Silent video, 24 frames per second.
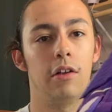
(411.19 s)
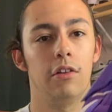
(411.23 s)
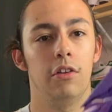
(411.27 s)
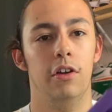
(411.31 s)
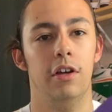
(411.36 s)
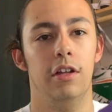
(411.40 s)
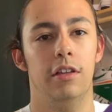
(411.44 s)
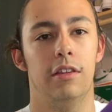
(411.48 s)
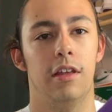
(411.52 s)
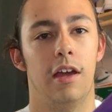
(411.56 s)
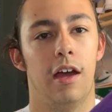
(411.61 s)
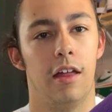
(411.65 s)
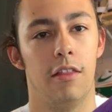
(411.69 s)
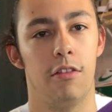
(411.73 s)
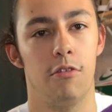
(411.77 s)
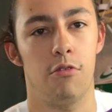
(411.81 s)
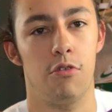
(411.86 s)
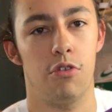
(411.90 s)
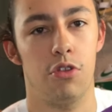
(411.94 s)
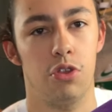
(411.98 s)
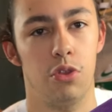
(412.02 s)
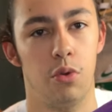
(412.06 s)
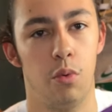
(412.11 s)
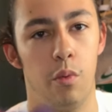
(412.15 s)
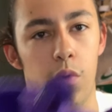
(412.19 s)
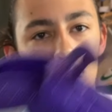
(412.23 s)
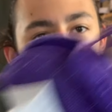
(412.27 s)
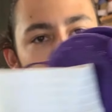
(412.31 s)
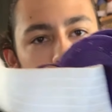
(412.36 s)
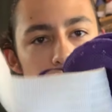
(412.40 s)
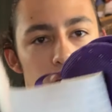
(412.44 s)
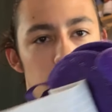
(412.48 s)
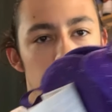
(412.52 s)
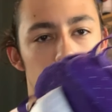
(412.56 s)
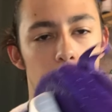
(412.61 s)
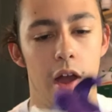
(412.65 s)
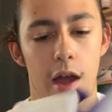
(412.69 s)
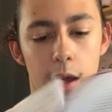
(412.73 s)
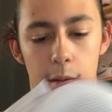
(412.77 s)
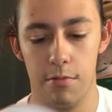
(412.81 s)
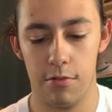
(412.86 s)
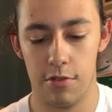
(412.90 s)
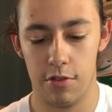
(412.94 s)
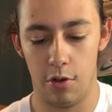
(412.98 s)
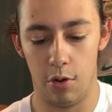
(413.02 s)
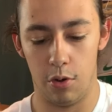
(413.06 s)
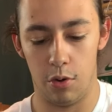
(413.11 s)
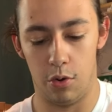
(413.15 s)
Look at that. There's 3
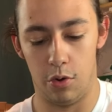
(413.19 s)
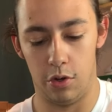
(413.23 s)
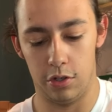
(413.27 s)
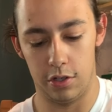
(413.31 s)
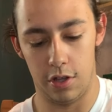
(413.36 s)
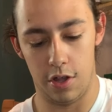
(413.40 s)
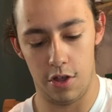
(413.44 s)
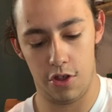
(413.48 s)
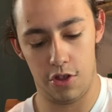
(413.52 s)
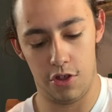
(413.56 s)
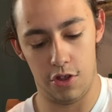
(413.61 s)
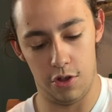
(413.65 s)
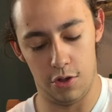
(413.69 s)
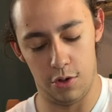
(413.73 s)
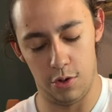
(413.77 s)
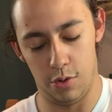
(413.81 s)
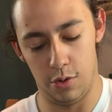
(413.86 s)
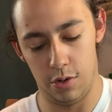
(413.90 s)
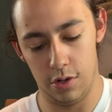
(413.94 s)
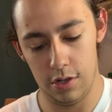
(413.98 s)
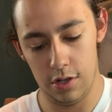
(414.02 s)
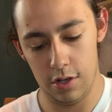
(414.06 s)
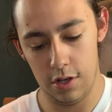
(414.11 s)
straps total on this shoe.